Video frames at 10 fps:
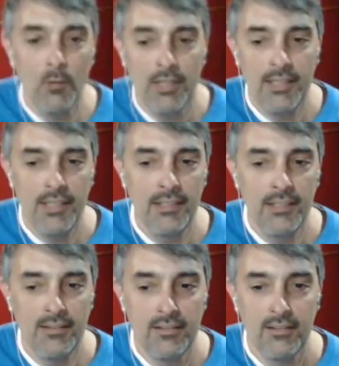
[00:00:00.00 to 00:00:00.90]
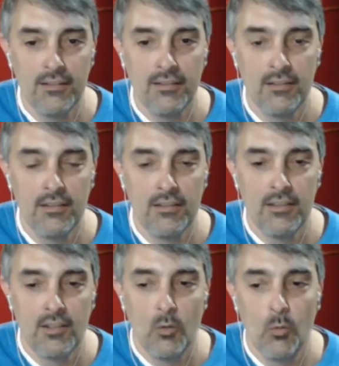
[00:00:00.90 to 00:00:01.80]
what it is.
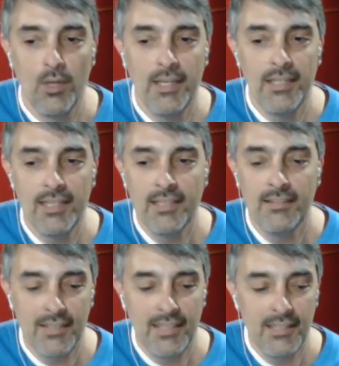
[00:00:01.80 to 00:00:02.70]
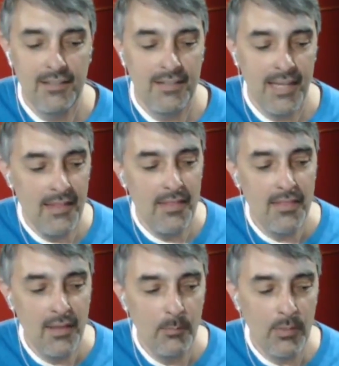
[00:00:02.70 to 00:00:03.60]
What it is in
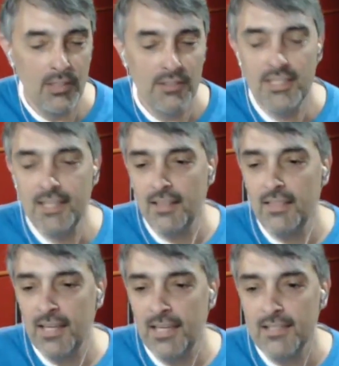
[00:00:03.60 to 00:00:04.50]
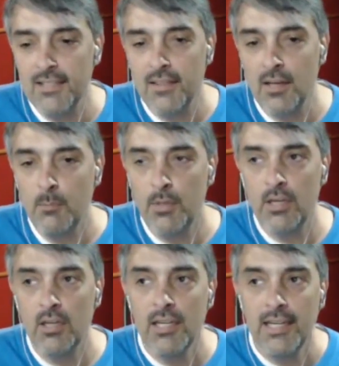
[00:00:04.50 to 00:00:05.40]
Thumper. See, the thing is, Thumper